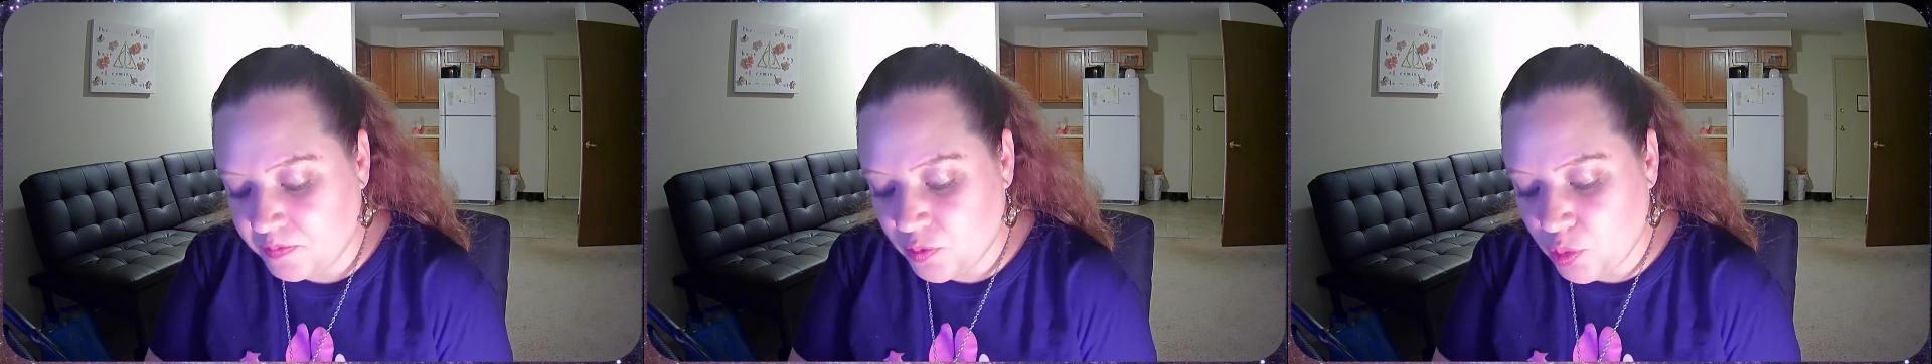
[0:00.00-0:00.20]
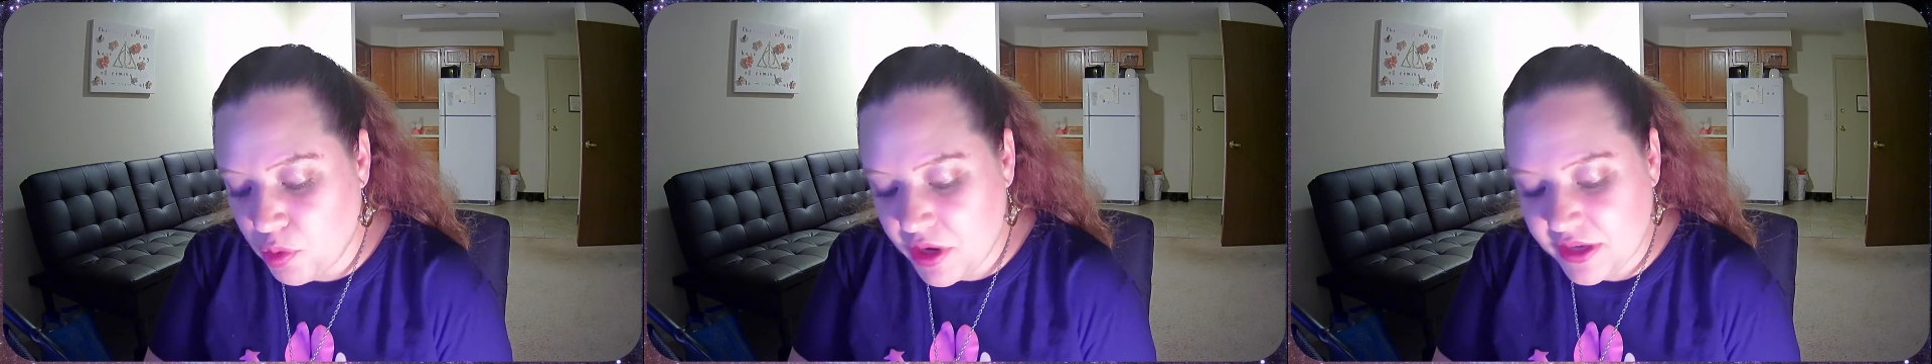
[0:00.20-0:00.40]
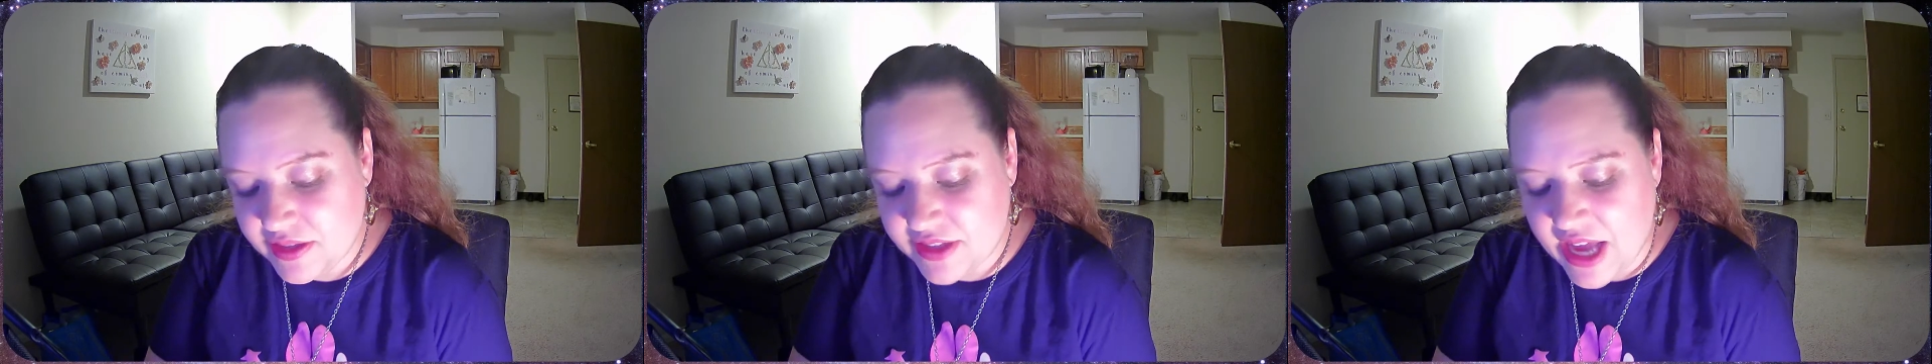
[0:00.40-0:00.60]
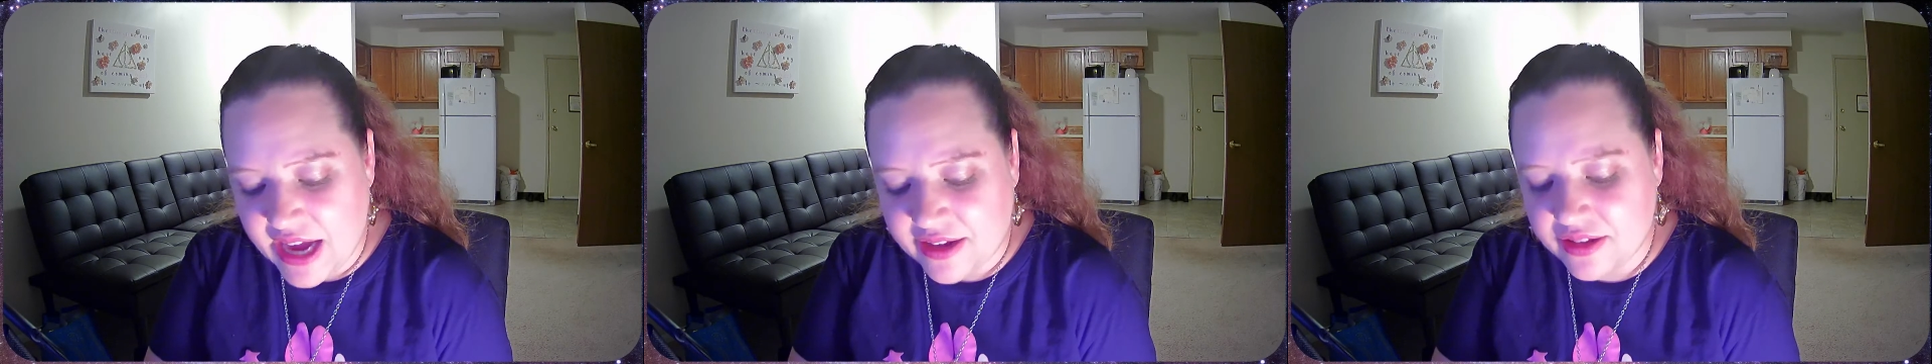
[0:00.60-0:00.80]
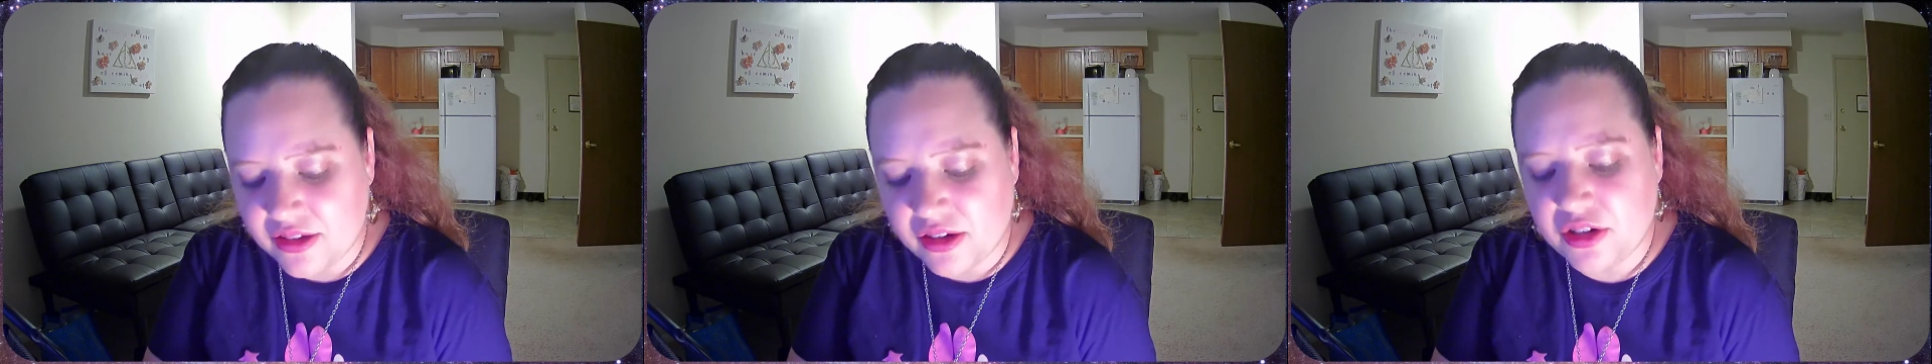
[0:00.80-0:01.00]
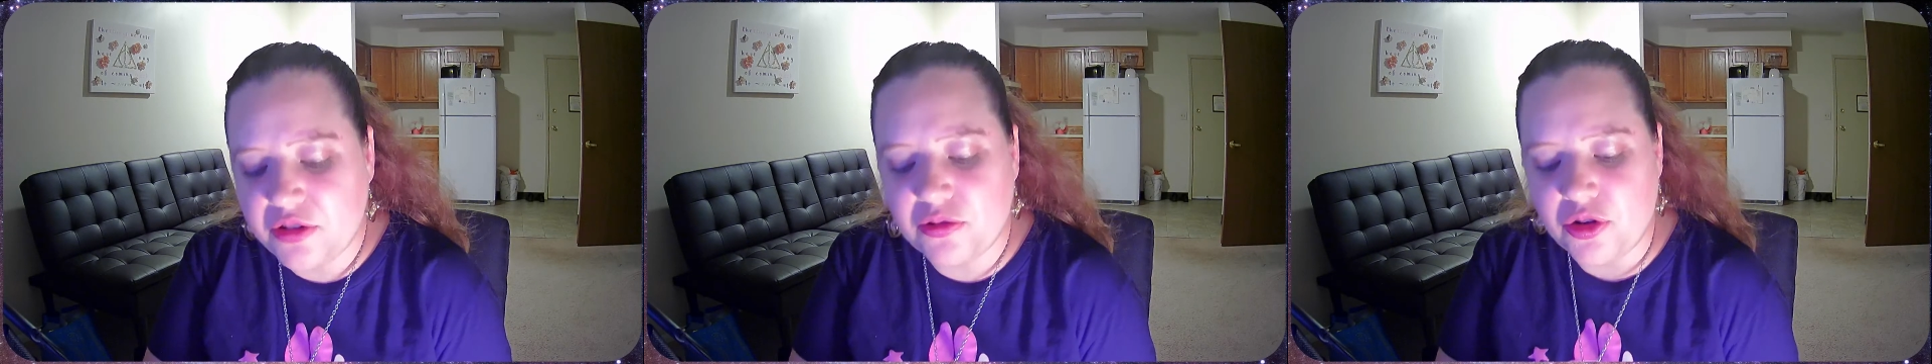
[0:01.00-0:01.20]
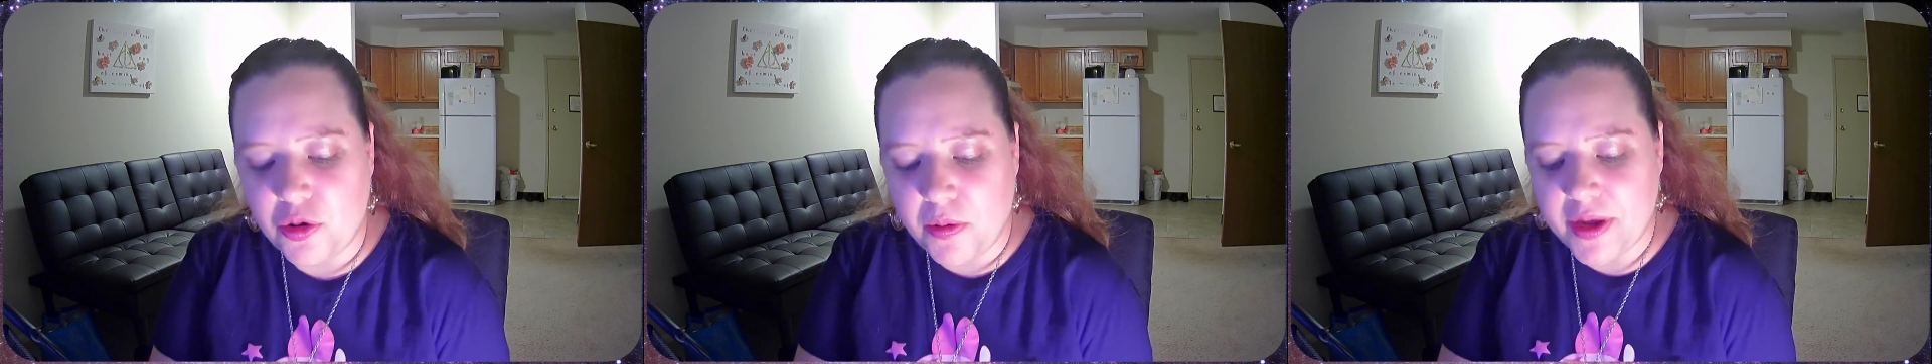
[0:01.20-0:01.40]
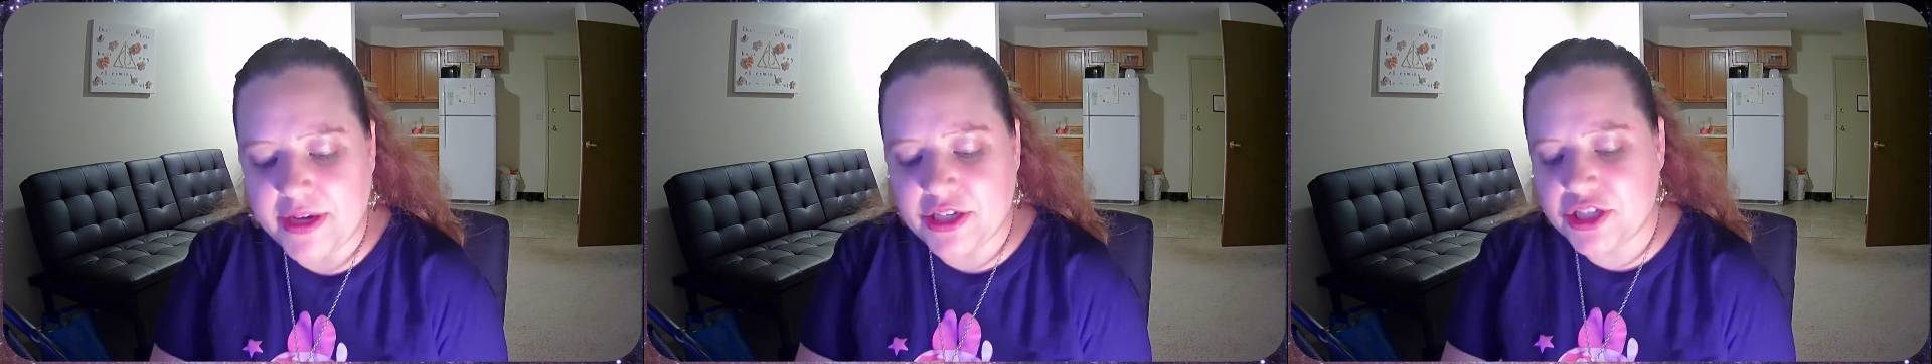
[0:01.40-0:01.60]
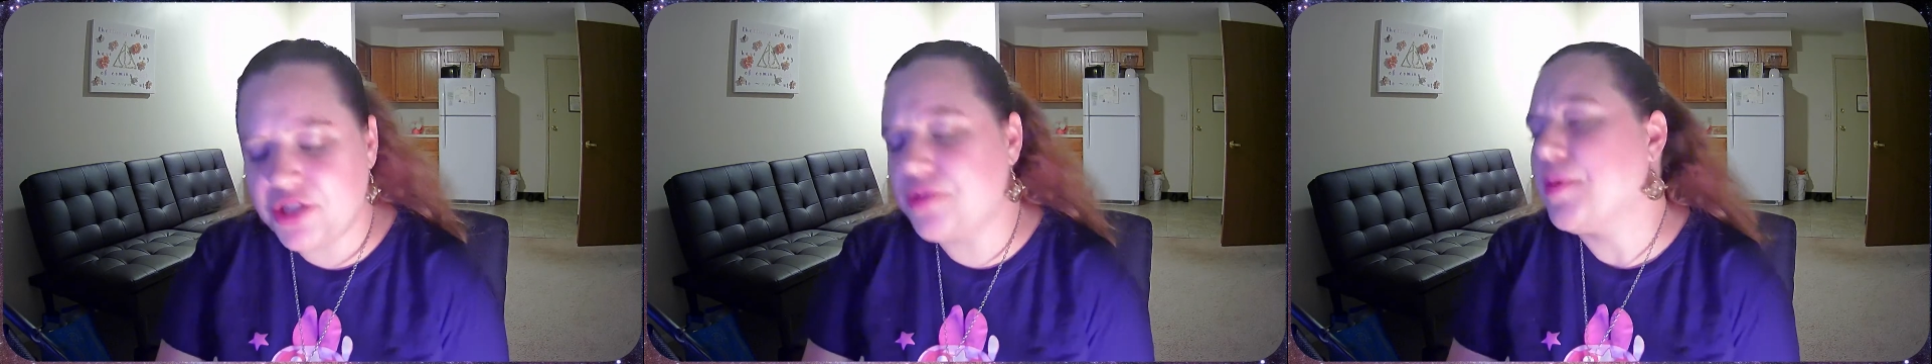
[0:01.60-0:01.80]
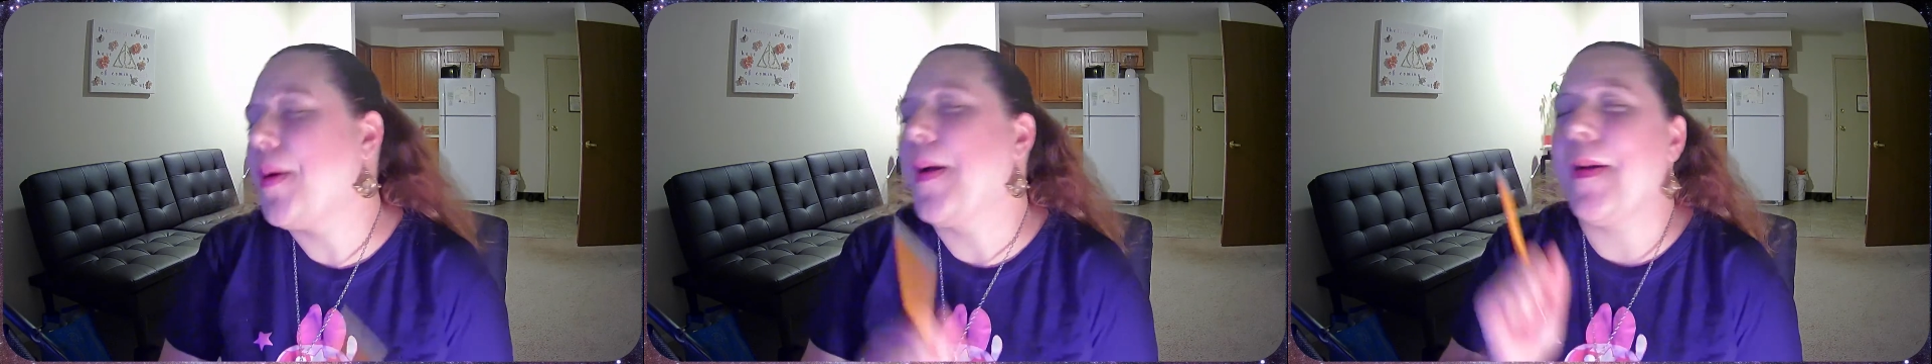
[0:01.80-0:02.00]
What exactly are you going
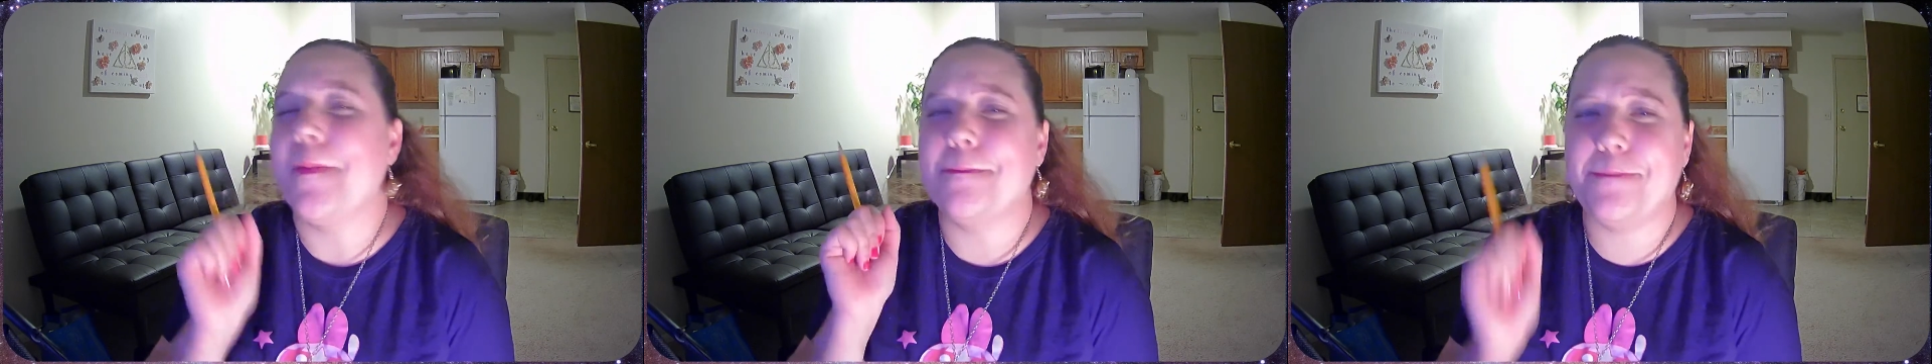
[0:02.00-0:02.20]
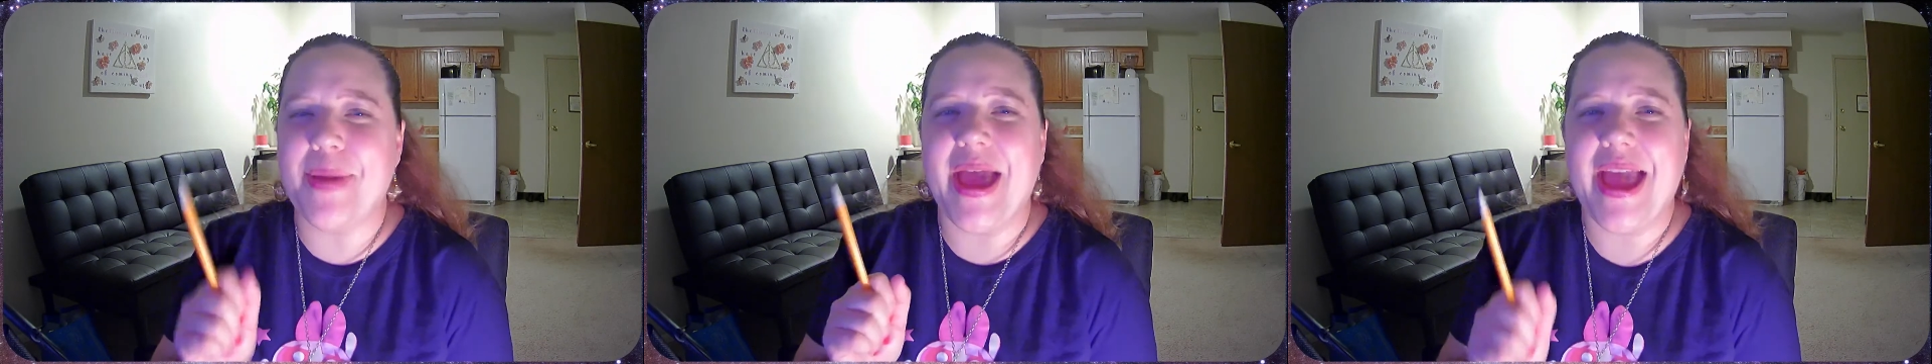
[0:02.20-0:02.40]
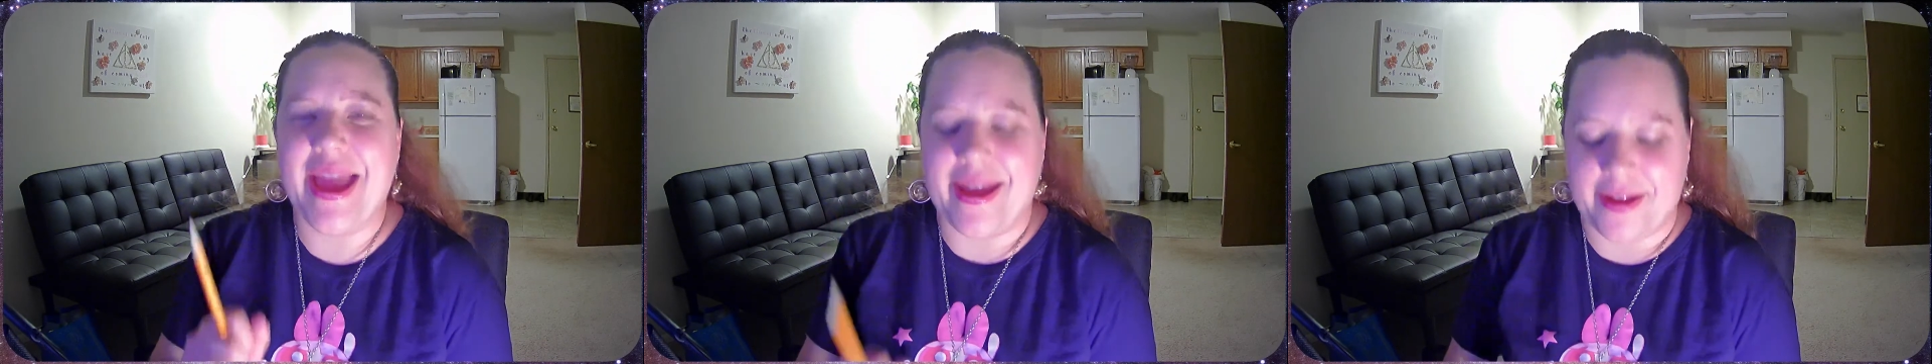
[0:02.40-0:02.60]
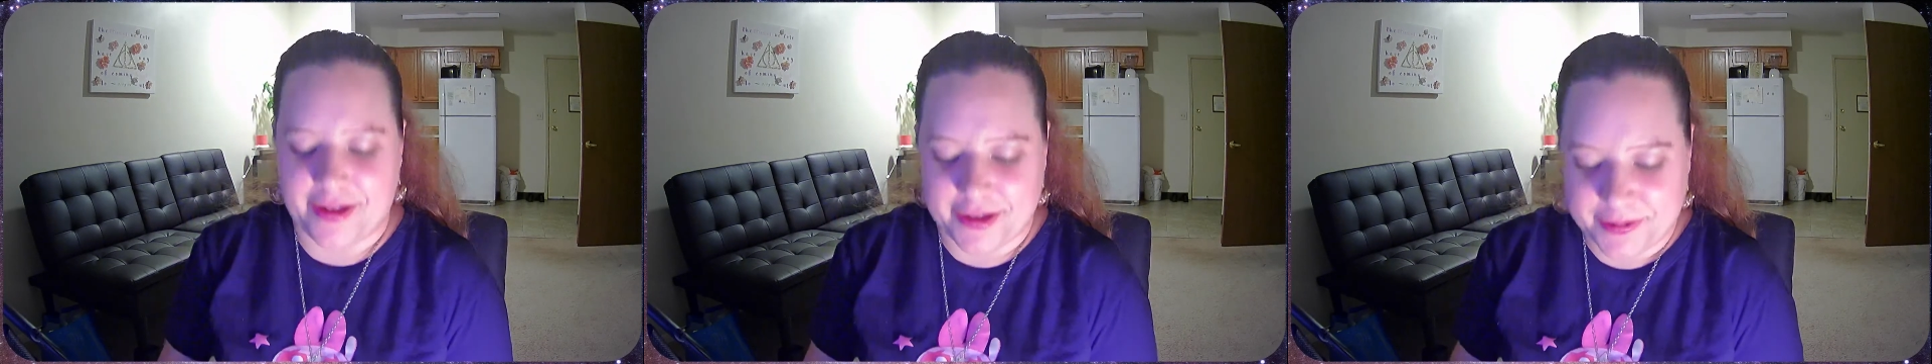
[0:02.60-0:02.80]
to... Bang!